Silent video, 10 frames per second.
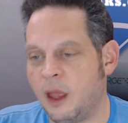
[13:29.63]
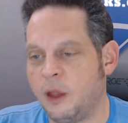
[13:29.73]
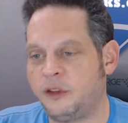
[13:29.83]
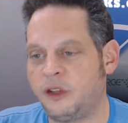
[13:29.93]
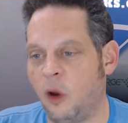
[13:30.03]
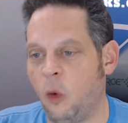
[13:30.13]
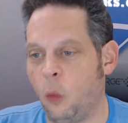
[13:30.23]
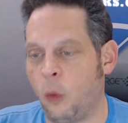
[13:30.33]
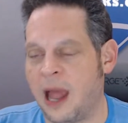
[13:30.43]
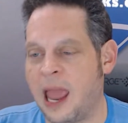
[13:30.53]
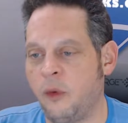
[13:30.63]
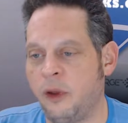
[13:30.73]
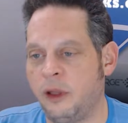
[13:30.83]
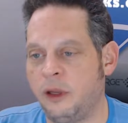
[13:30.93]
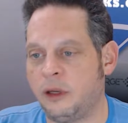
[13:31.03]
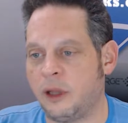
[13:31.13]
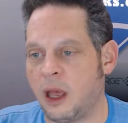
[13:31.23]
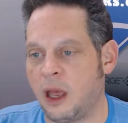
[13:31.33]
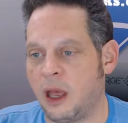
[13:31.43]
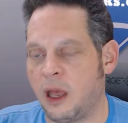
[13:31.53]
So when I would,
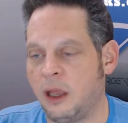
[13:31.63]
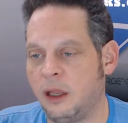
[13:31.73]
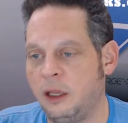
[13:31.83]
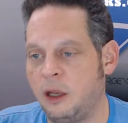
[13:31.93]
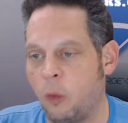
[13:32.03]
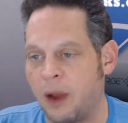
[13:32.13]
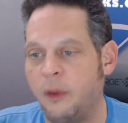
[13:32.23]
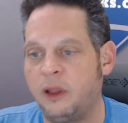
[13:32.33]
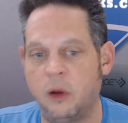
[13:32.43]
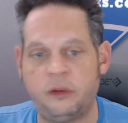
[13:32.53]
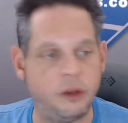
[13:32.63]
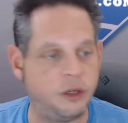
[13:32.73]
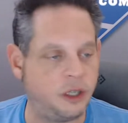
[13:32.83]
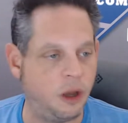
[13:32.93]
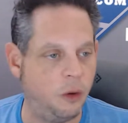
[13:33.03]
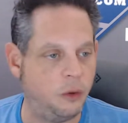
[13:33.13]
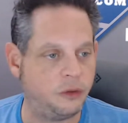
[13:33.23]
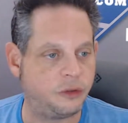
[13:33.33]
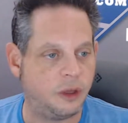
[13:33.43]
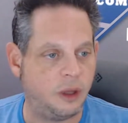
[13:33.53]
go to the
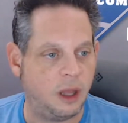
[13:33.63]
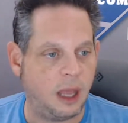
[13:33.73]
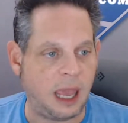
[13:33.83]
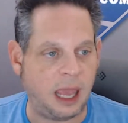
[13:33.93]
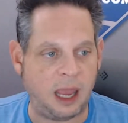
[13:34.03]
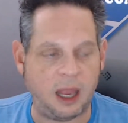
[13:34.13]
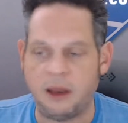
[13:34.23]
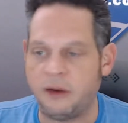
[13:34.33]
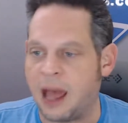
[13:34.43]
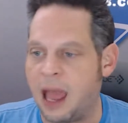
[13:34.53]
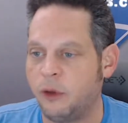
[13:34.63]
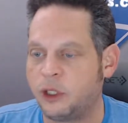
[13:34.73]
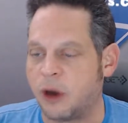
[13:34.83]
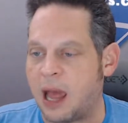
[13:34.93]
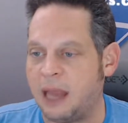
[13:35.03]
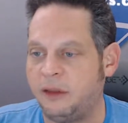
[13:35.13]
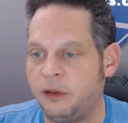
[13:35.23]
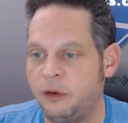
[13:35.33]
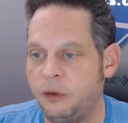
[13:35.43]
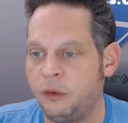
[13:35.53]
shows and I would try
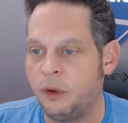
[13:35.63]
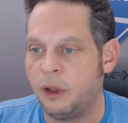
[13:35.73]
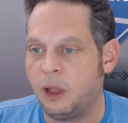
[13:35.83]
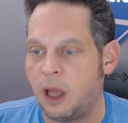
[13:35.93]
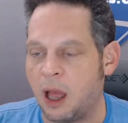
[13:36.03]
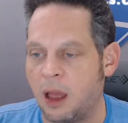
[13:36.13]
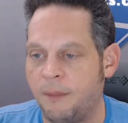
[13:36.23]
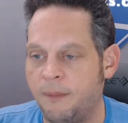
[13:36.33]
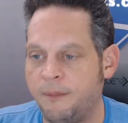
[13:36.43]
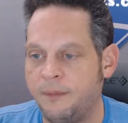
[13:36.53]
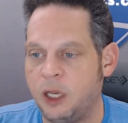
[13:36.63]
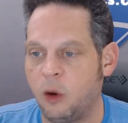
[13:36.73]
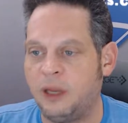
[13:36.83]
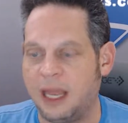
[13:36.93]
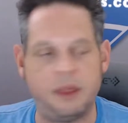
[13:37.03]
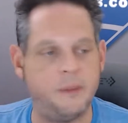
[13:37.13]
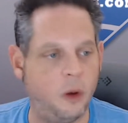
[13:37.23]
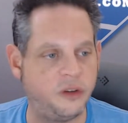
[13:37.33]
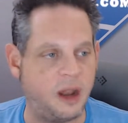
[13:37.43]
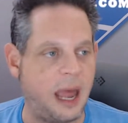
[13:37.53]
to, get the
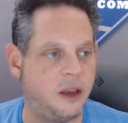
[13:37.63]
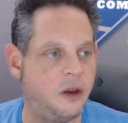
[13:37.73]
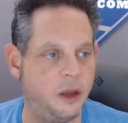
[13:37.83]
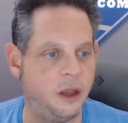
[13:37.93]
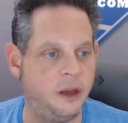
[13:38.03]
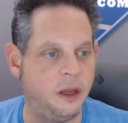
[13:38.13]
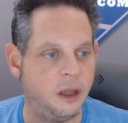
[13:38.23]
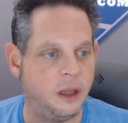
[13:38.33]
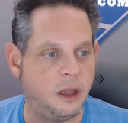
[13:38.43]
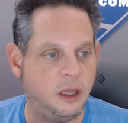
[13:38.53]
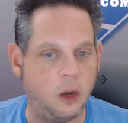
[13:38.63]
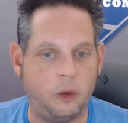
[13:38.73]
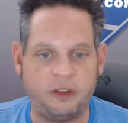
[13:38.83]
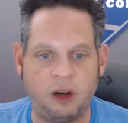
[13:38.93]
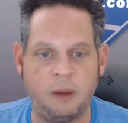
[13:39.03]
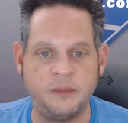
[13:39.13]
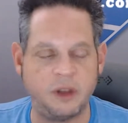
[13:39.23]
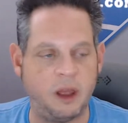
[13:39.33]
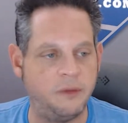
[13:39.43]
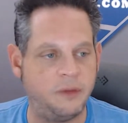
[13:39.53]
most that I could, in terms
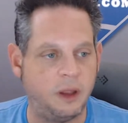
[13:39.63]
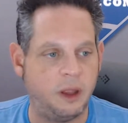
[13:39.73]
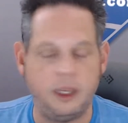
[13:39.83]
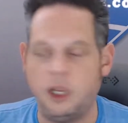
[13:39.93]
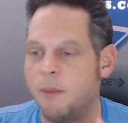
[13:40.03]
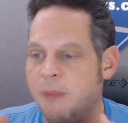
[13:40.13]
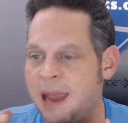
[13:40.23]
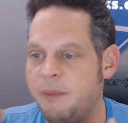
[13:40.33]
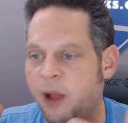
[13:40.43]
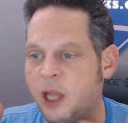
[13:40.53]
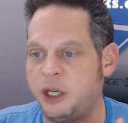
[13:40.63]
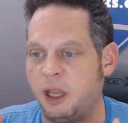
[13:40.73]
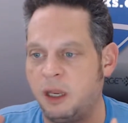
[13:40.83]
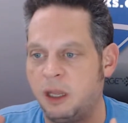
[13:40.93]
of, my budget,